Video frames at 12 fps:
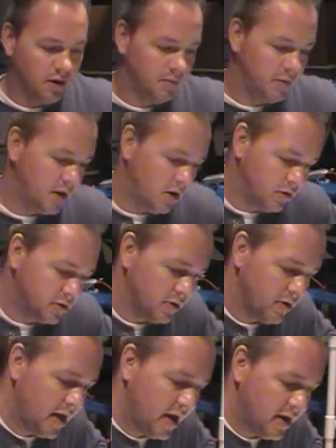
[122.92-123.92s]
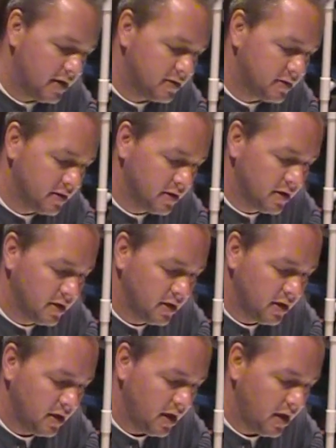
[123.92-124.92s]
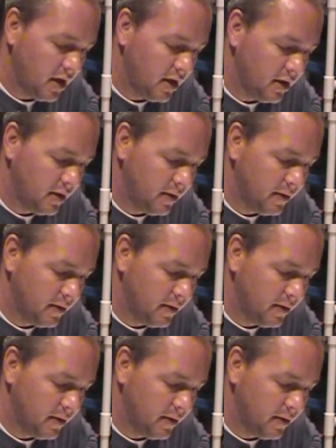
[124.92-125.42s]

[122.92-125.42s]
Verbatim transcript: It also has a